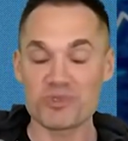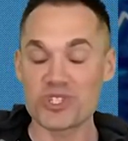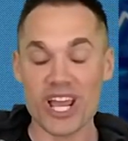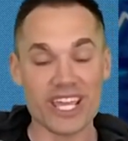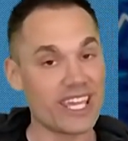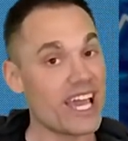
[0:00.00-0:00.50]

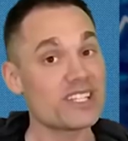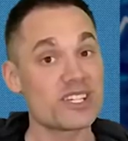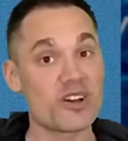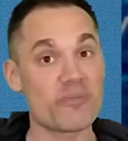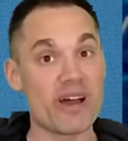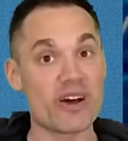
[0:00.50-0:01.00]

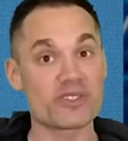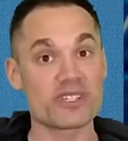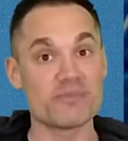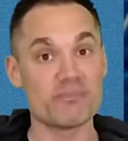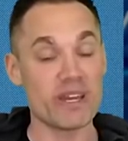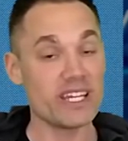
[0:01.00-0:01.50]
gigantic amounts,
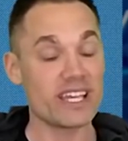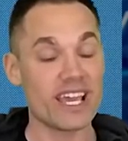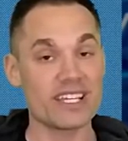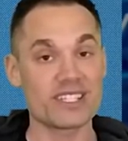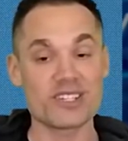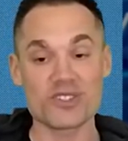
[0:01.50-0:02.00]
in many
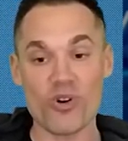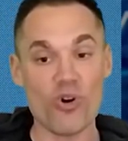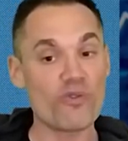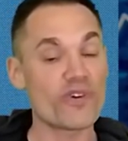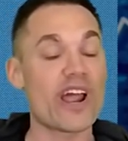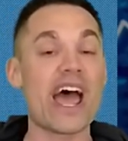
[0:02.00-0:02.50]
cases
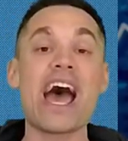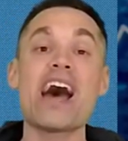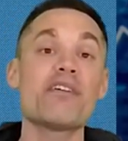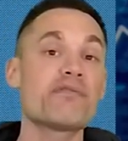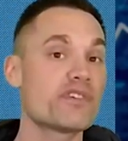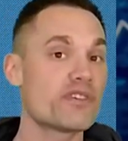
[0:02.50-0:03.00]
over
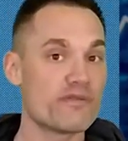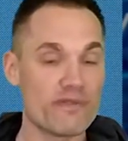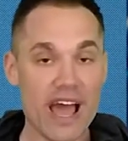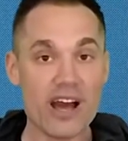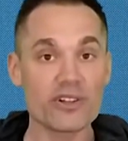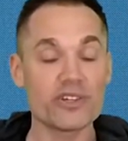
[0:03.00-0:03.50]
half their
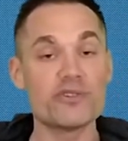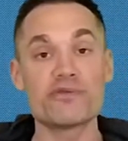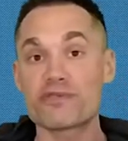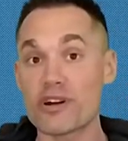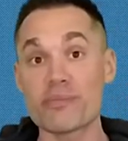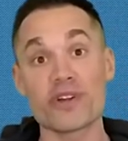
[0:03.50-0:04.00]
value
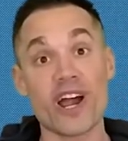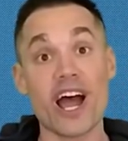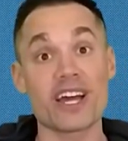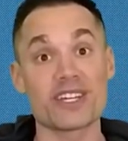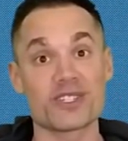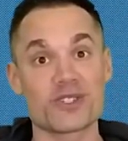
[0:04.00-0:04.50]
from their
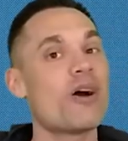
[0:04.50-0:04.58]
highs.